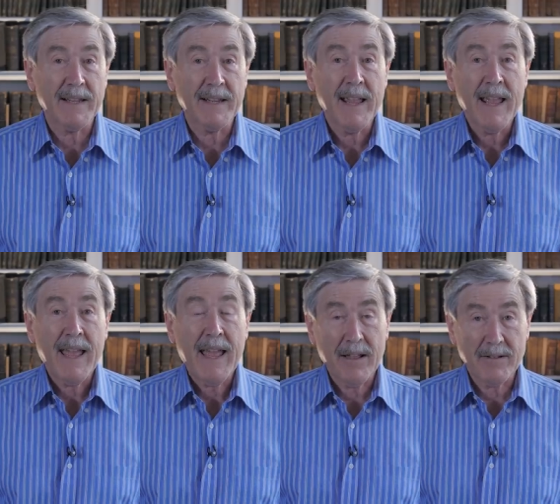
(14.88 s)
and
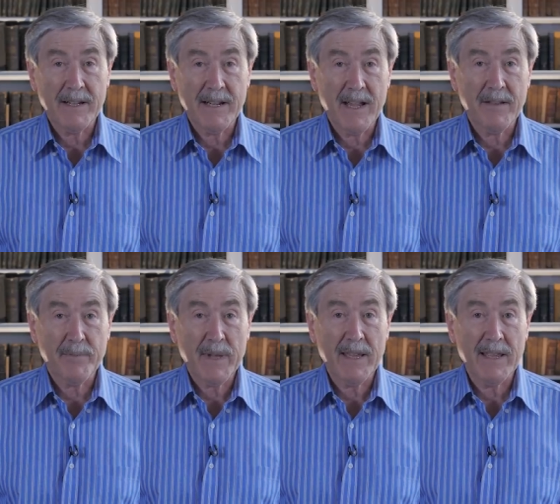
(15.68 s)
how did life
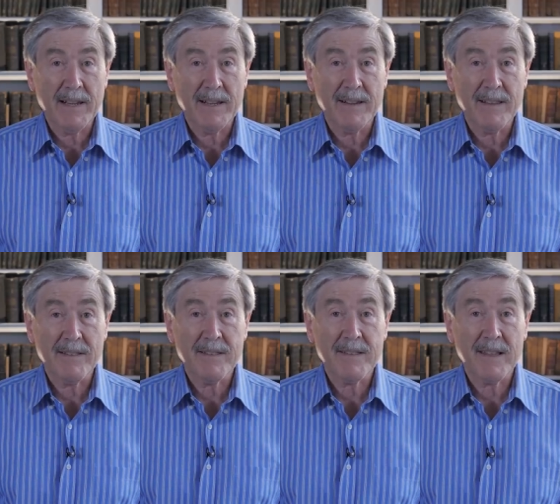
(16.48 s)
begin and
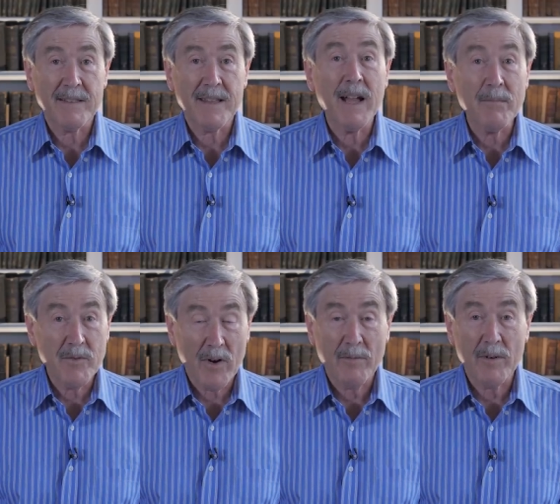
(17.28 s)
is uh, time
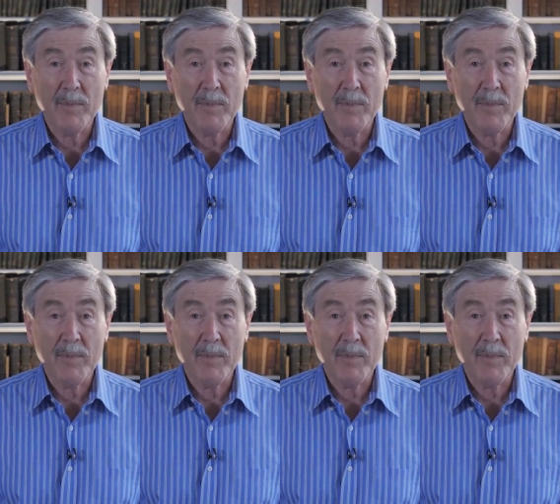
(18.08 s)
travel